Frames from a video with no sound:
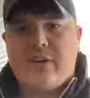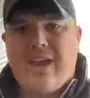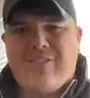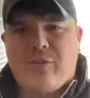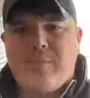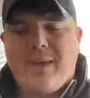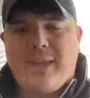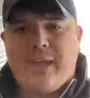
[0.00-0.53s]

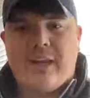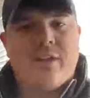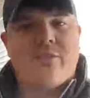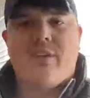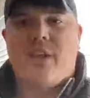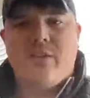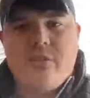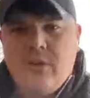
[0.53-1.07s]
Doesn't have to make
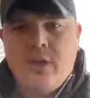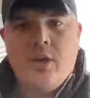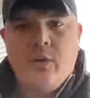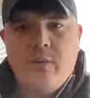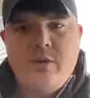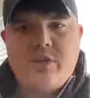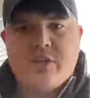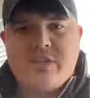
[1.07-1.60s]
any sense.
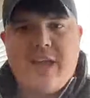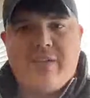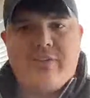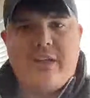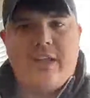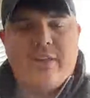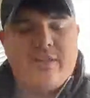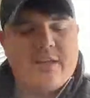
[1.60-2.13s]
We just
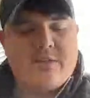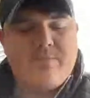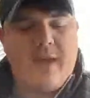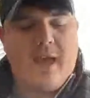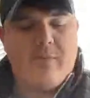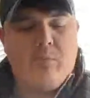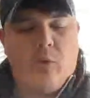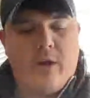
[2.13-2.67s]
have to get
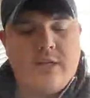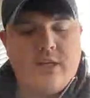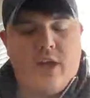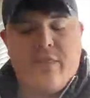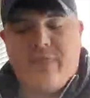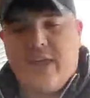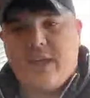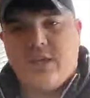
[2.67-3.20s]
this bad boy
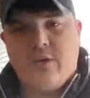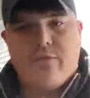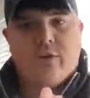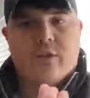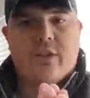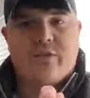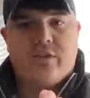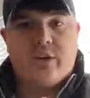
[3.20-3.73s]
done. Thank
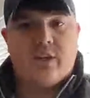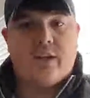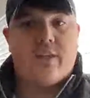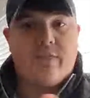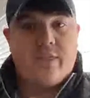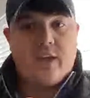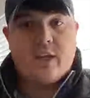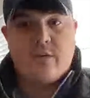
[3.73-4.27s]
you for
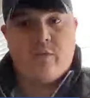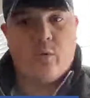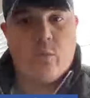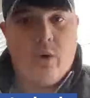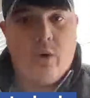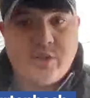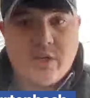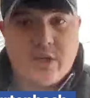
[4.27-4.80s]
listening in. Thank you
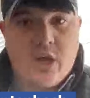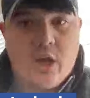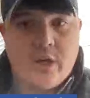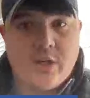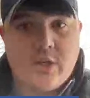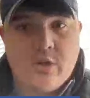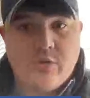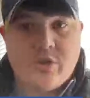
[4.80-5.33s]
for watching
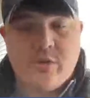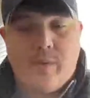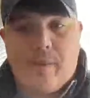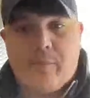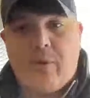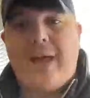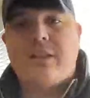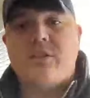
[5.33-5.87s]
on
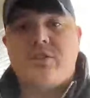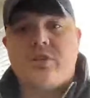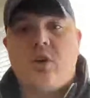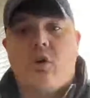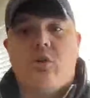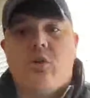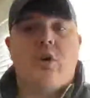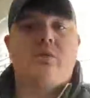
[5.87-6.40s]
YouTube. I'm riding
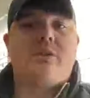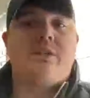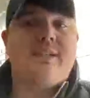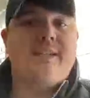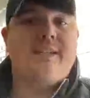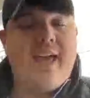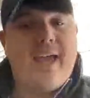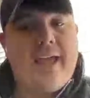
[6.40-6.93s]
solo
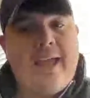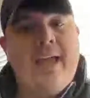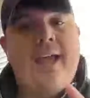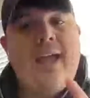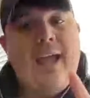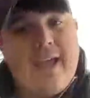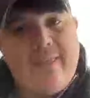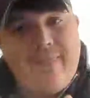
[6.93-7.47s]

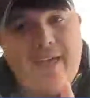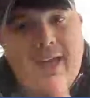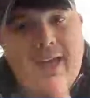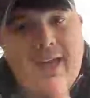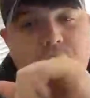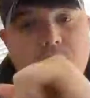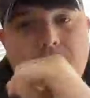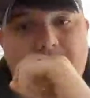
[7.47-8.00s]
today, and
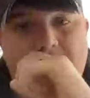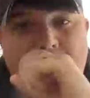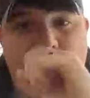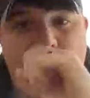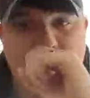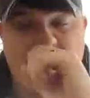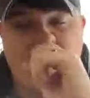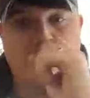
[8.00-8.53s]
that's
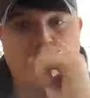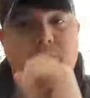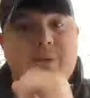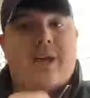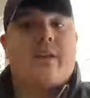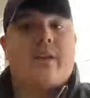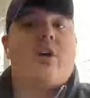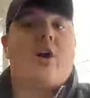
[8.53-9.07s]
okay because
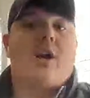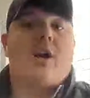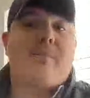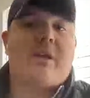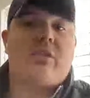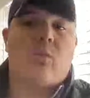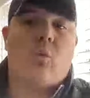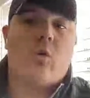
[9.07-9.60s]
we got to
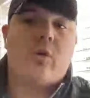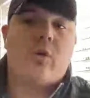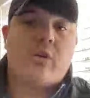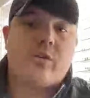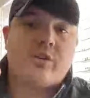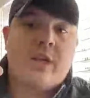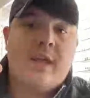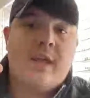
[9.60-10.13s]
talk about the
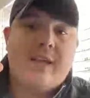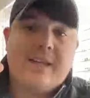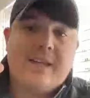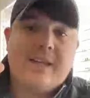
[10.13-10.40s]
Warriors